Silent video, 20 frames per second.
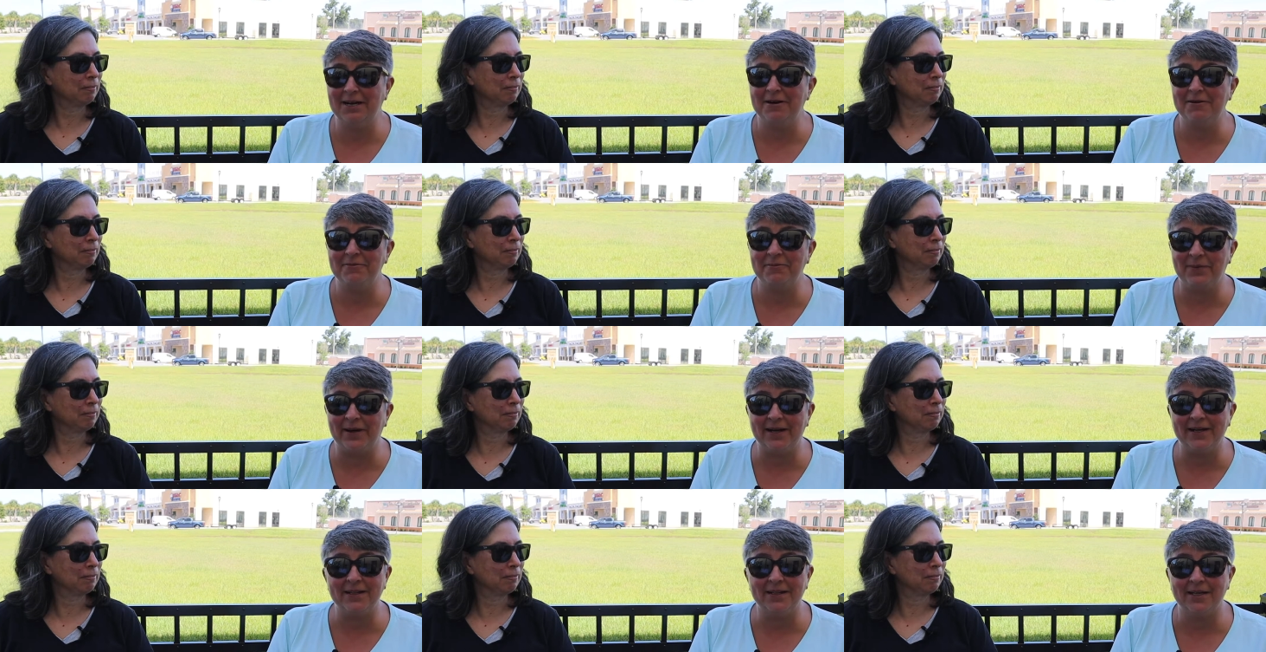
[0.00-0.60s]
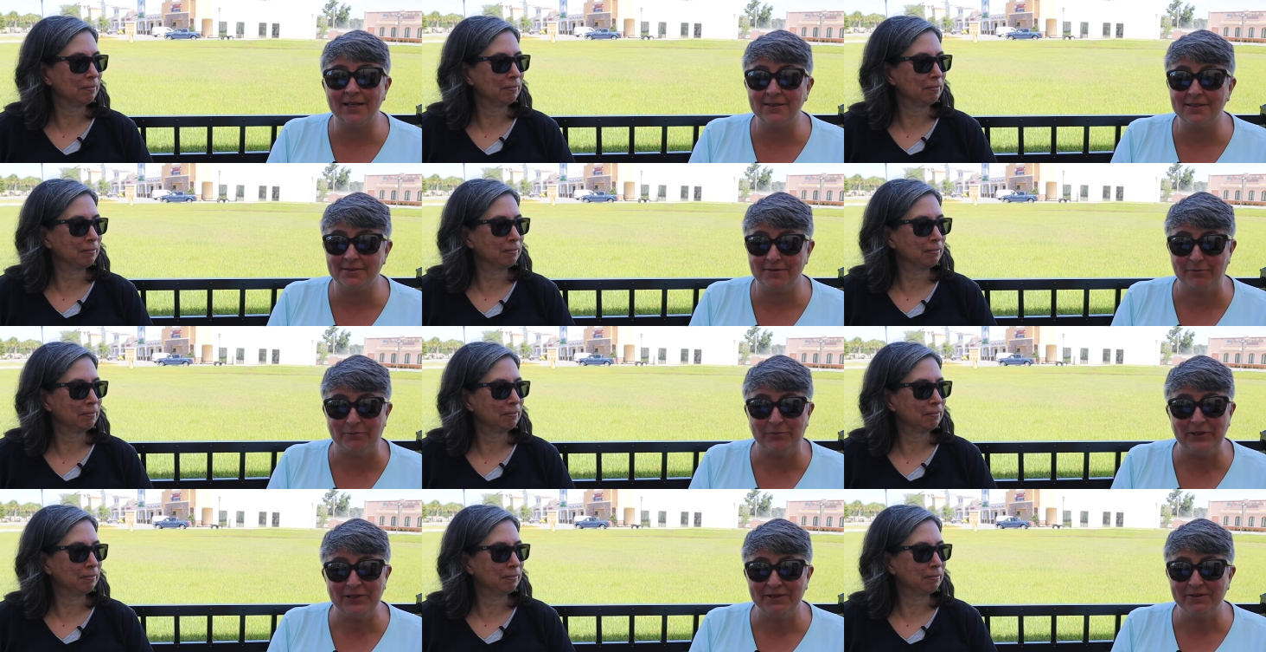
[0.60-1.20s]
Speaker 1: Come buy lots
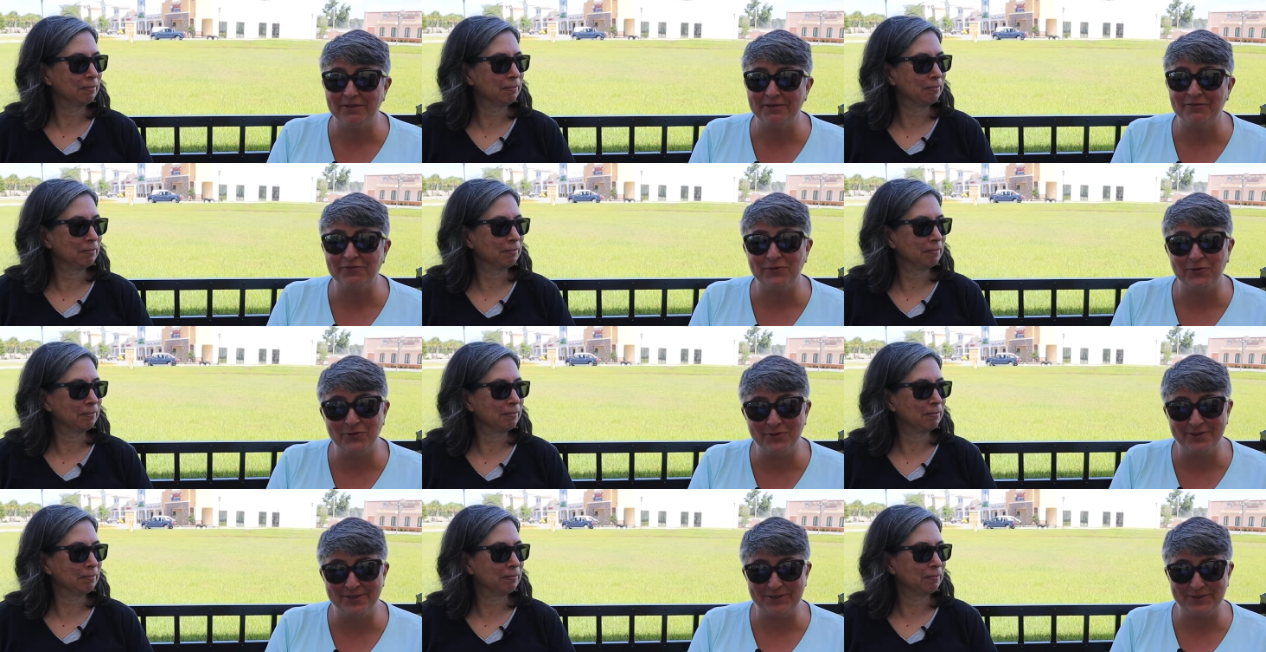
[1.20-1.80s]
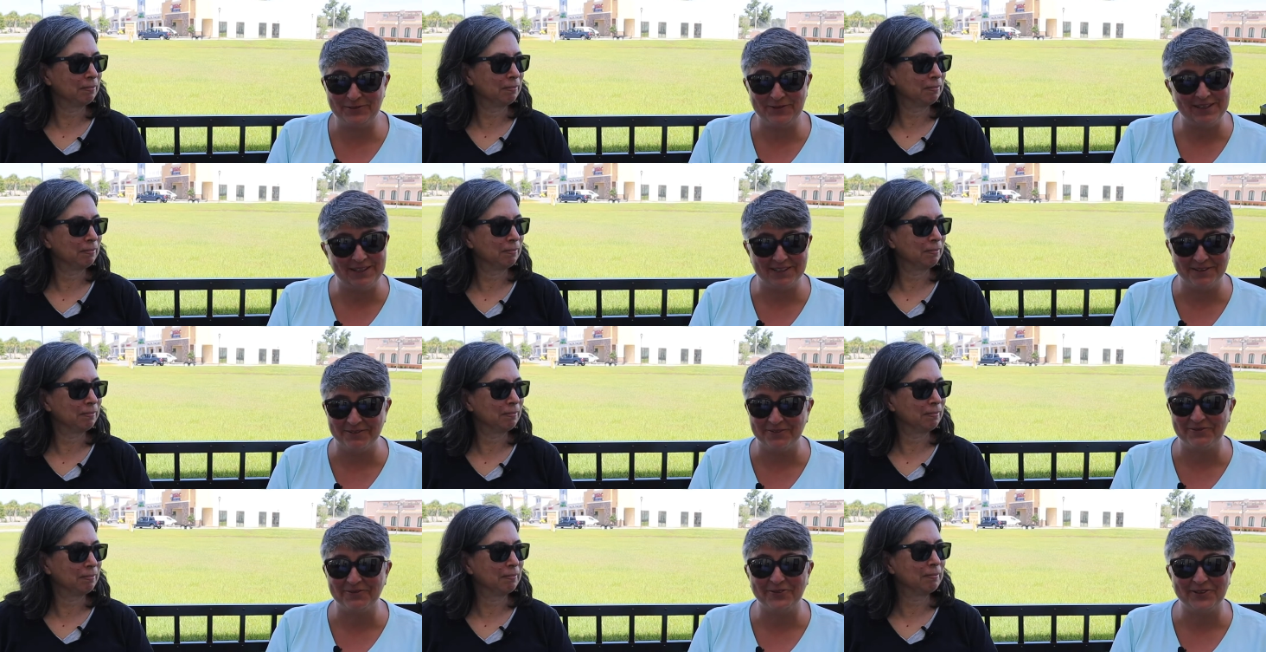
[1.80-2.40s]
of beer and food so we can
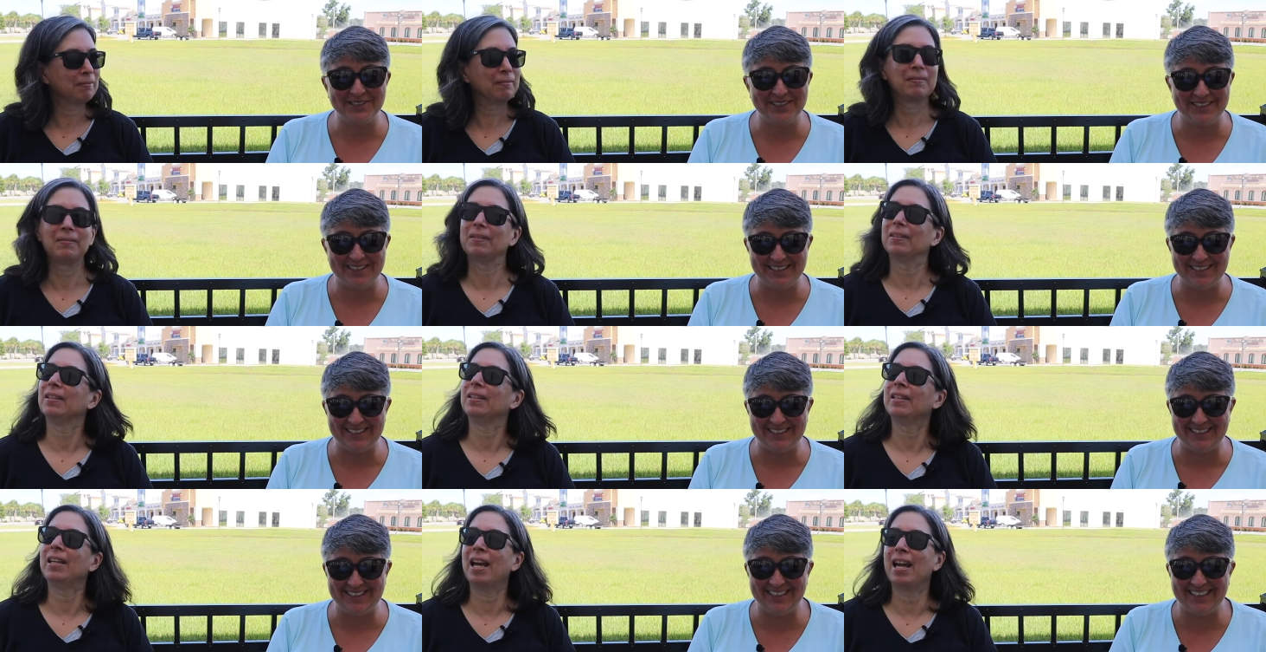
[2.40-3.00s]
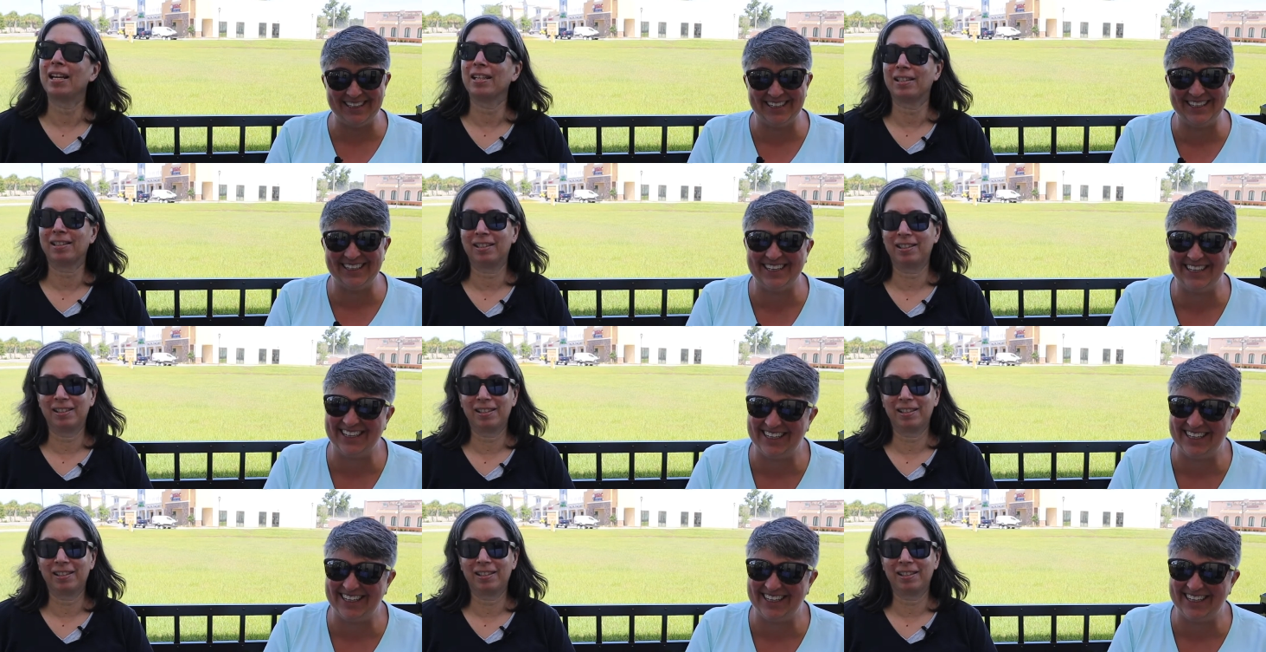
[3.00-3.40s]
afford this. Yes,